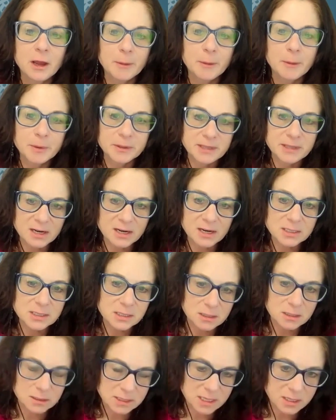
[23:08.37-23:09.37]
But that is
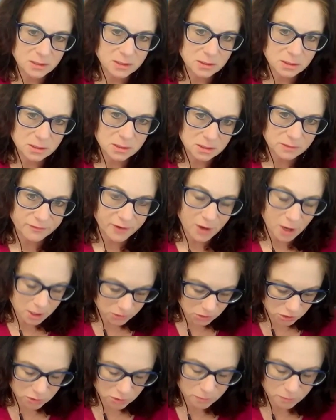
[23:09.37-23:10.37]
an intensive
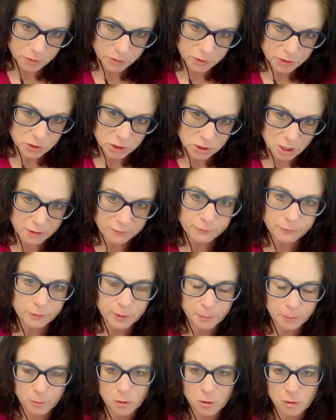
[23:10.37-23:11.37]
customer
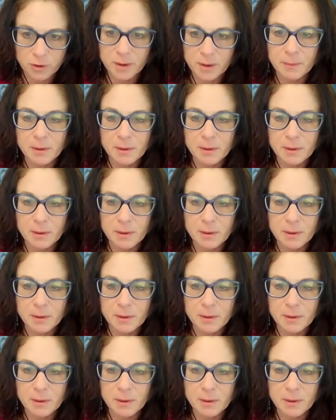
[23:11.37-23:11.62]
discovery program,